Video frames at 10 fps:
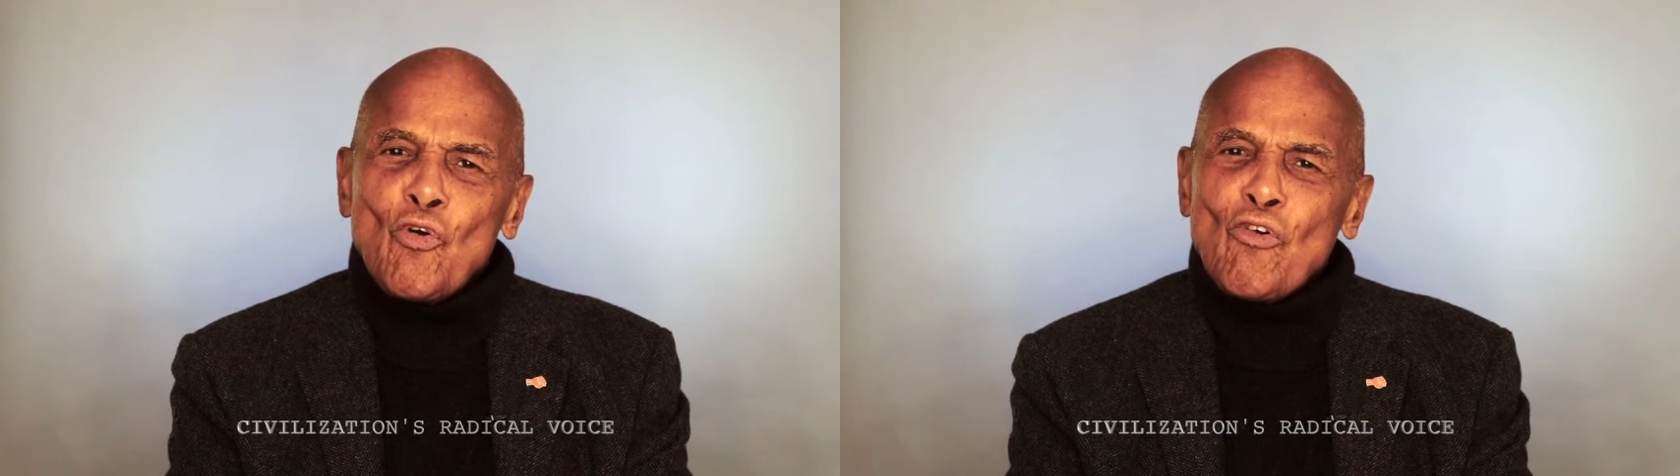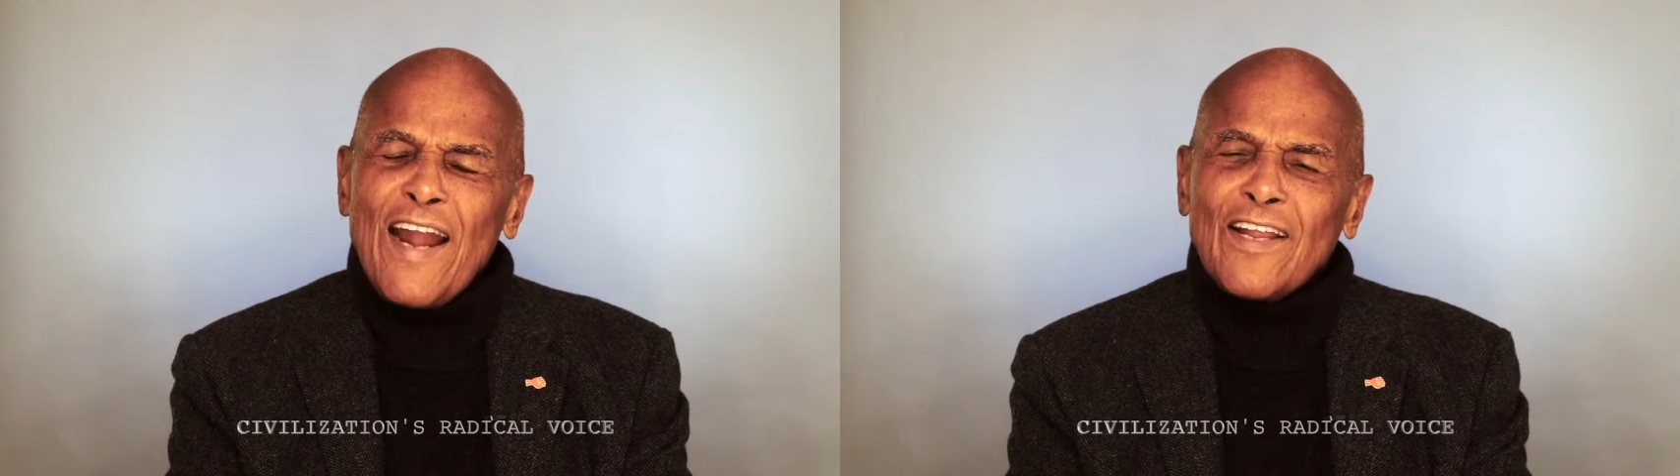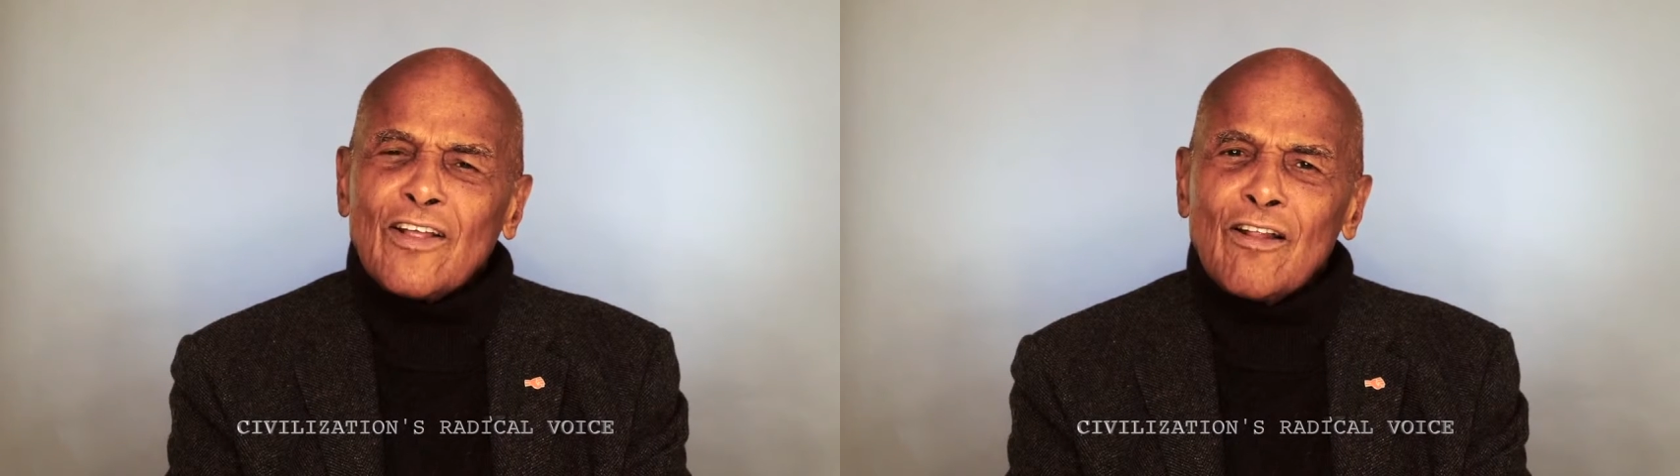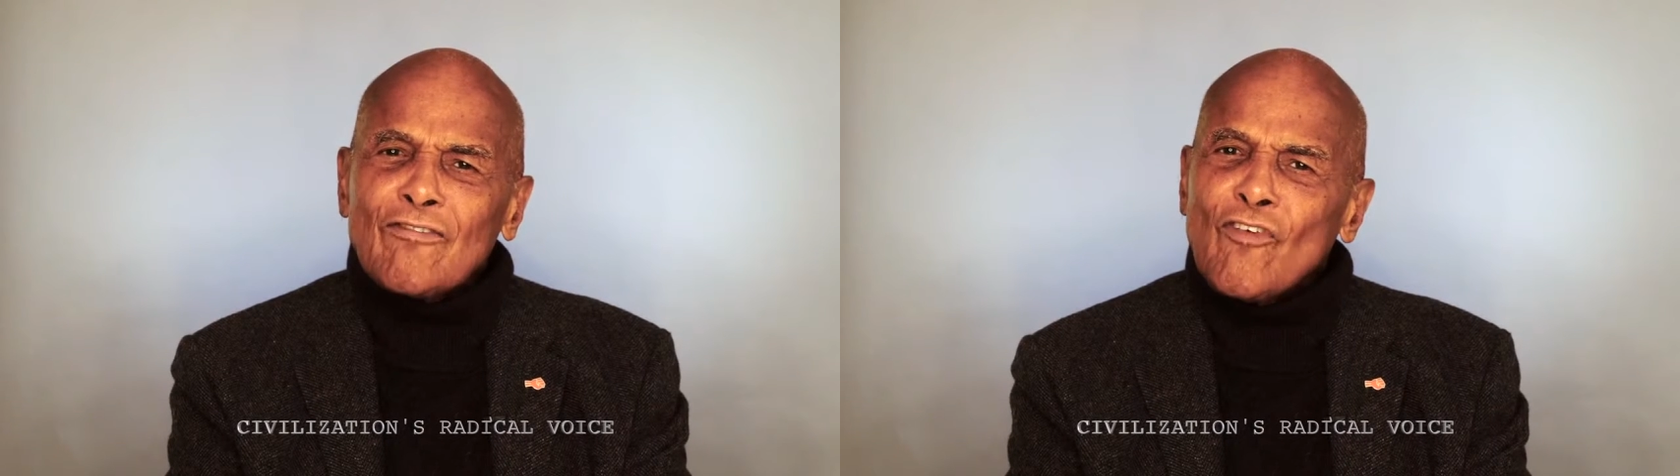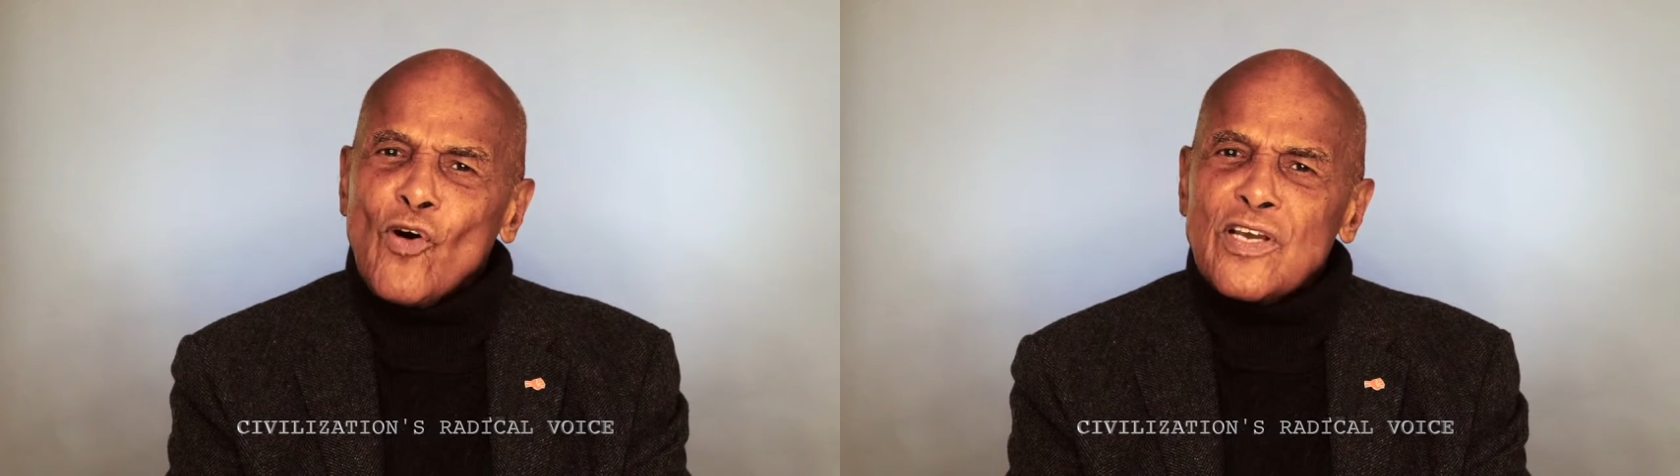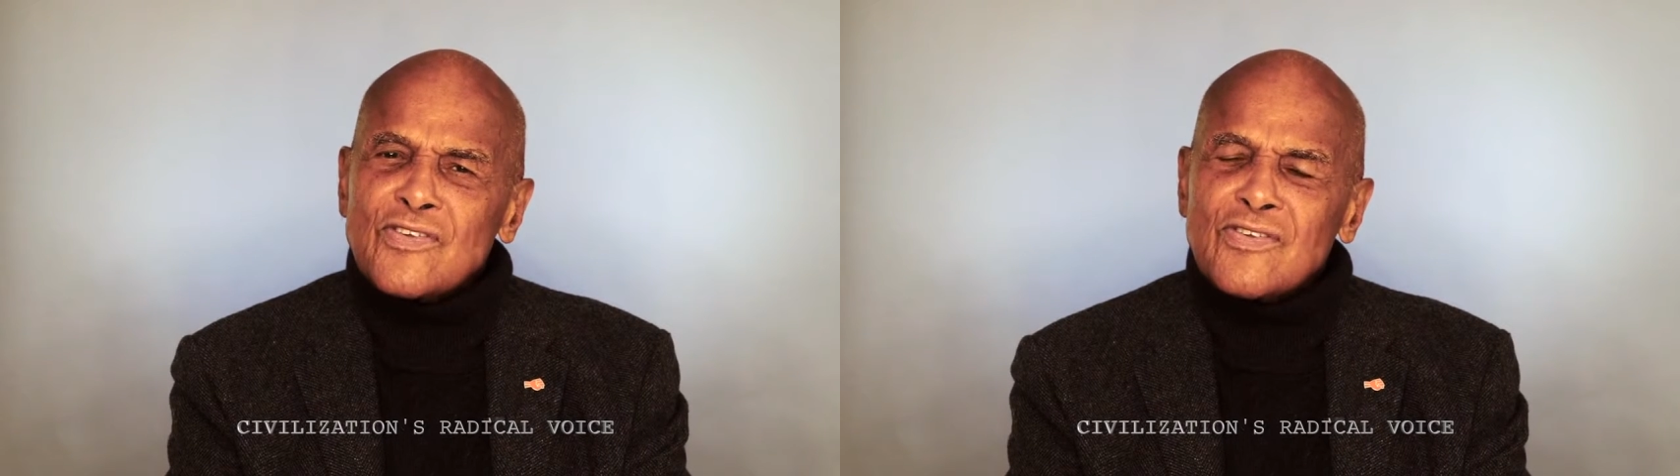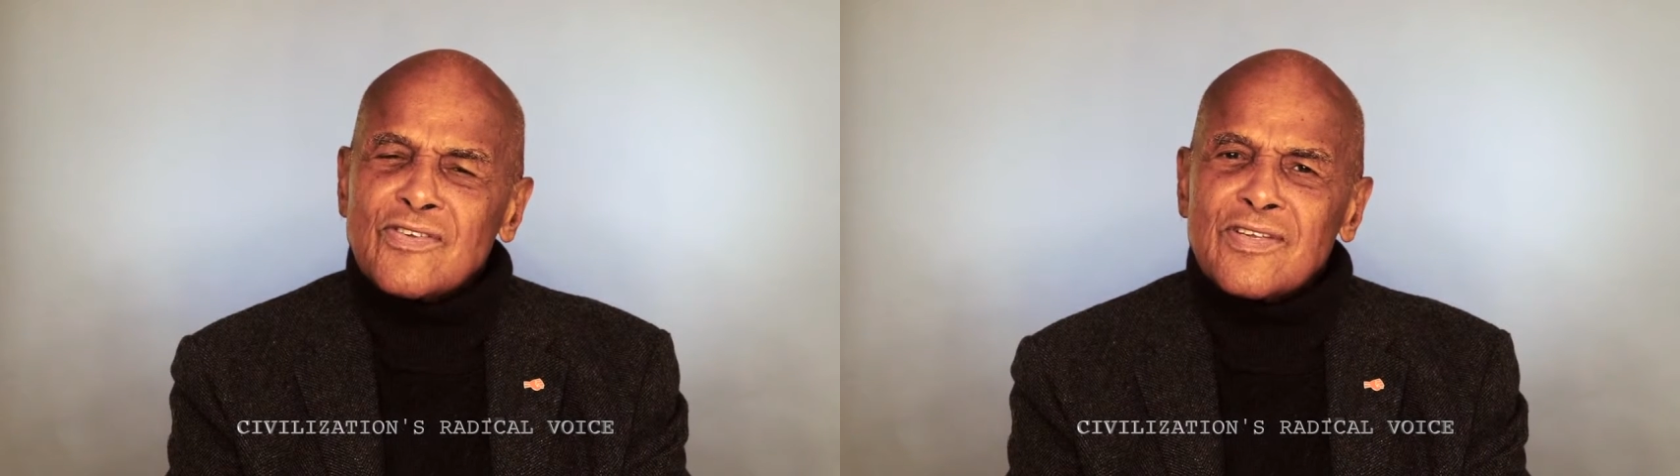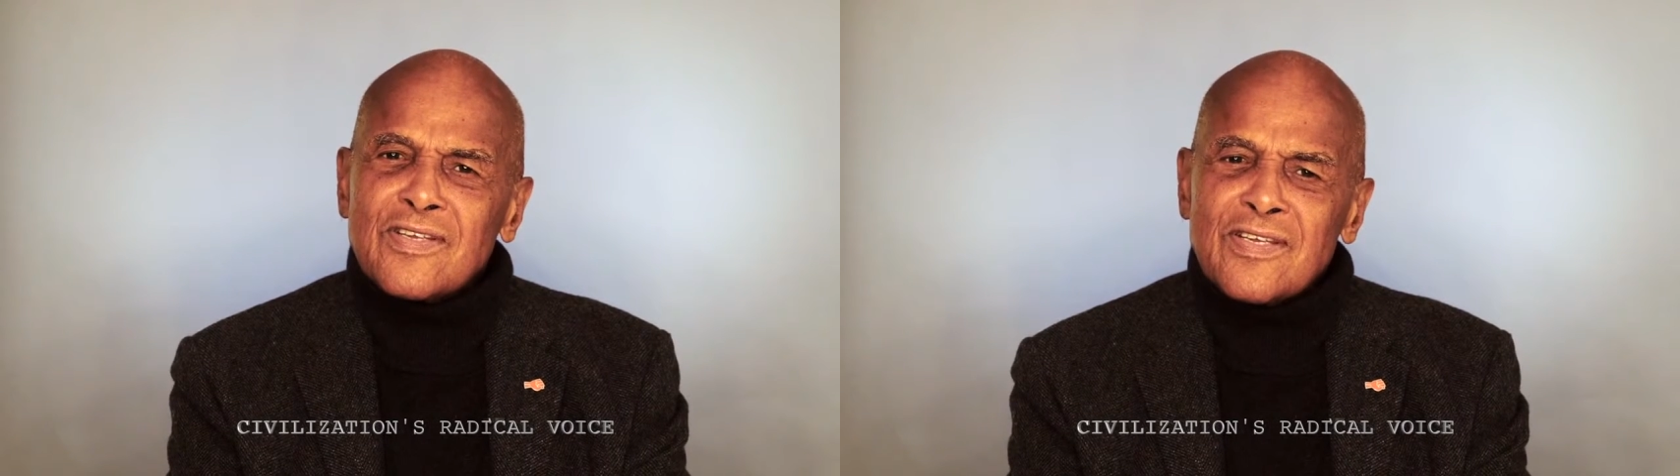radical voice.